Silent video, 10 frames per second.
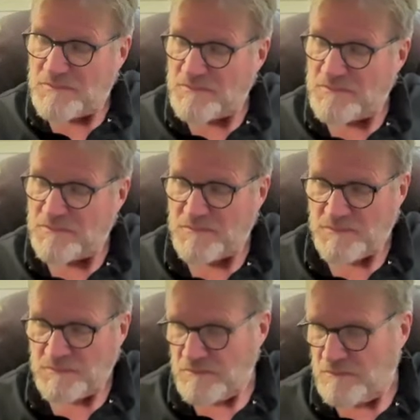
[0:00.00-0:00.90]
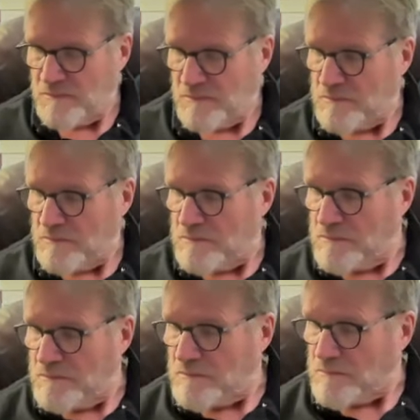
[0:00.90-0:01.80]

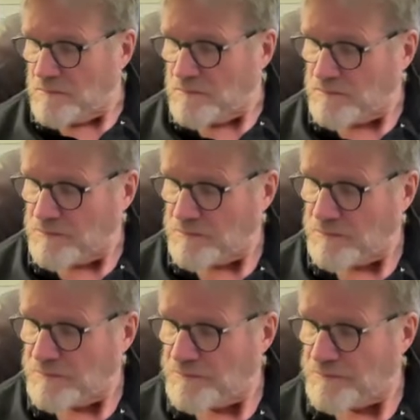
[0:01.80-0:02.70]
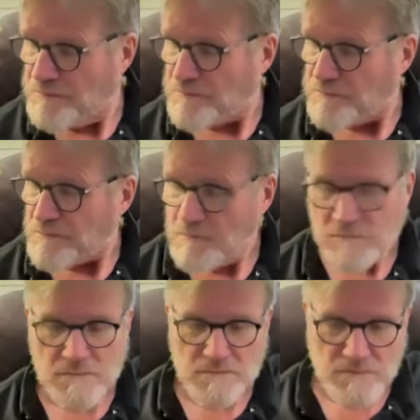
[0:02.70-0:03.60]

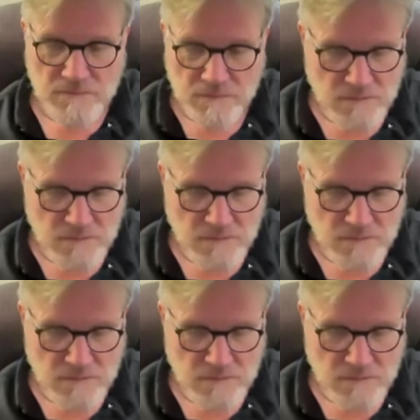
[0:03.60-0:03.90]
[no speech]